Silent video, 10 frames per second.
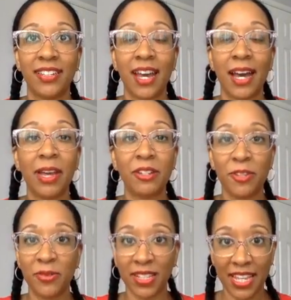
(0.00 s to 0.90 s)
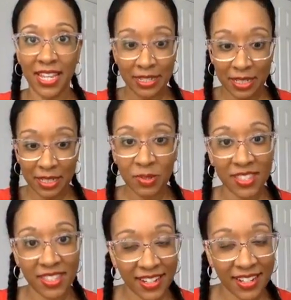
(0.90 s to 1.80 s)
I'm not doing like a deep
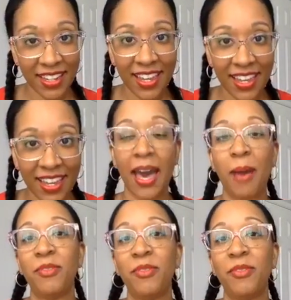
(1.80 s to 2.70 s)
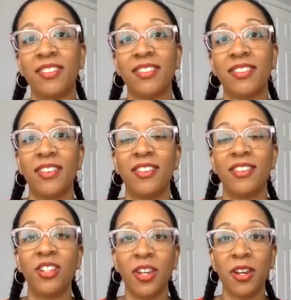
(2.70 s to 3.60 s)
study. I'm just
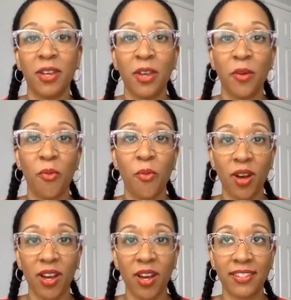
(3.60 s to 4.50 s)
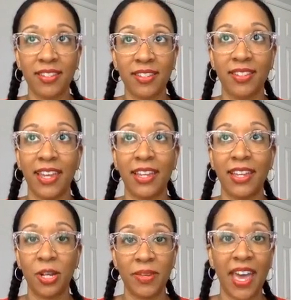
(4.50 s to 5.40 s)
sharing what
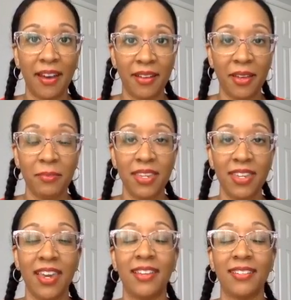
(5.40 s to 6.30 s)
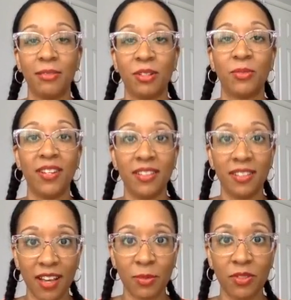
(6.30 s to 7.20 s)
jumped out at me as I was reading the
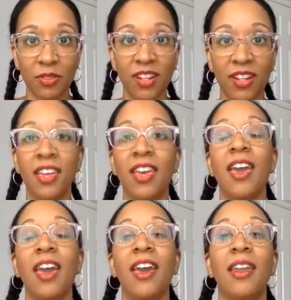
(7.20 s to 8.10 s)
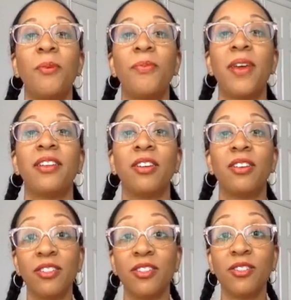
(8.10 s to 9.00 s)
Gospel of John, and I hope that
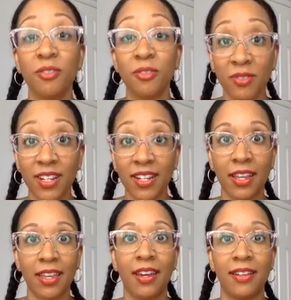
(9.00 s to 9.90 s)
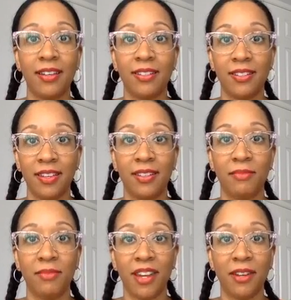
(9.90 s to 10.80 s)
encourages you to read it and
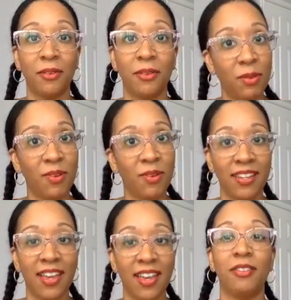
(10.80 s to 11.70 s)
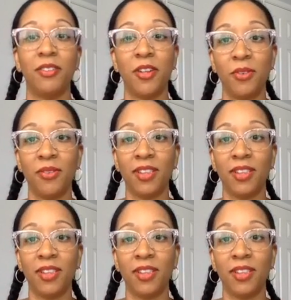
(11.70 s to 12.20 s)
kind of maybe write down or note